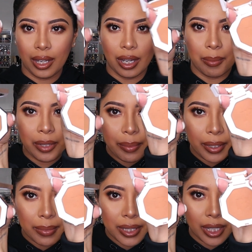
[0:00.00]
I'm gonna put
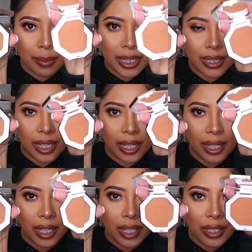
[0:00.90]
them side by side.
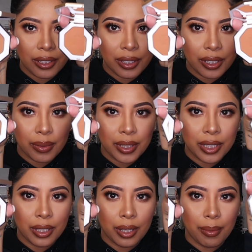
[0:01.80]
So this
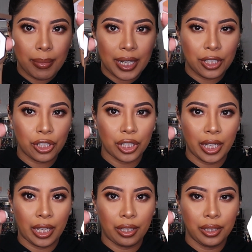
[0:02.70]
one's Bajan
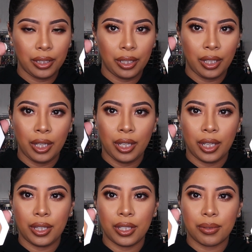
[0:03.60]
Gyal
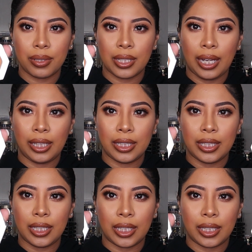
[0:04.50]
and this one's
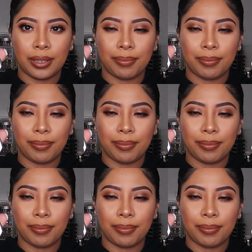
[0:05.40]
Ting.